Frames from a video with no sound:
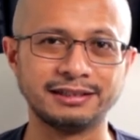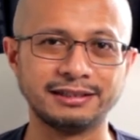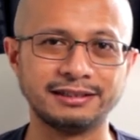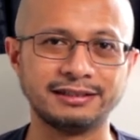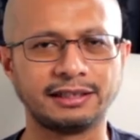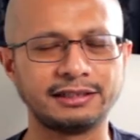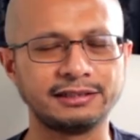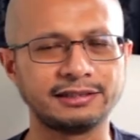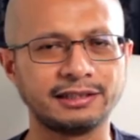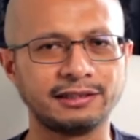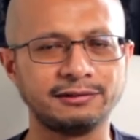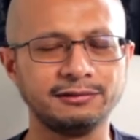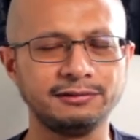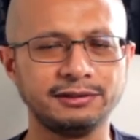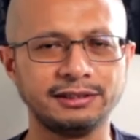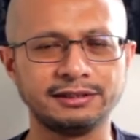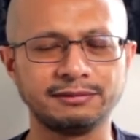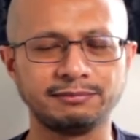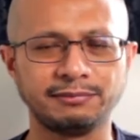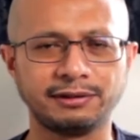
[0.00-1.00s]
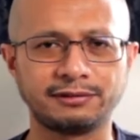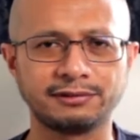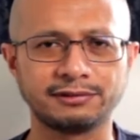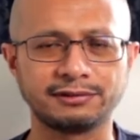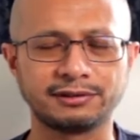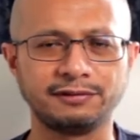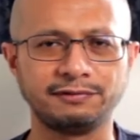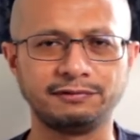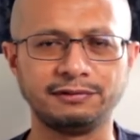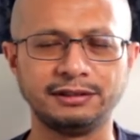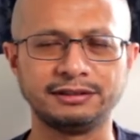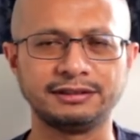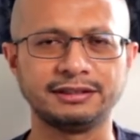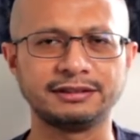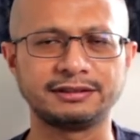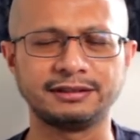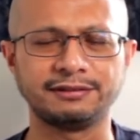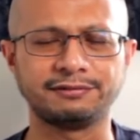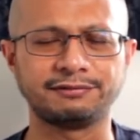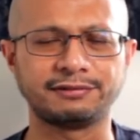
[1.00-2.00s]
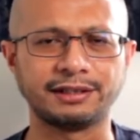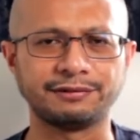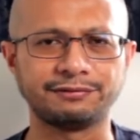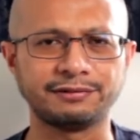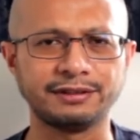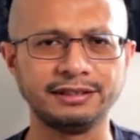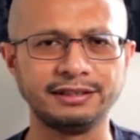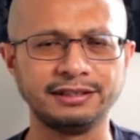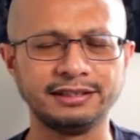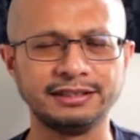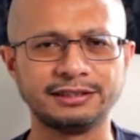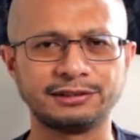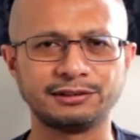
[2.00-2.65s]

Lagi satu is Microsoft 365.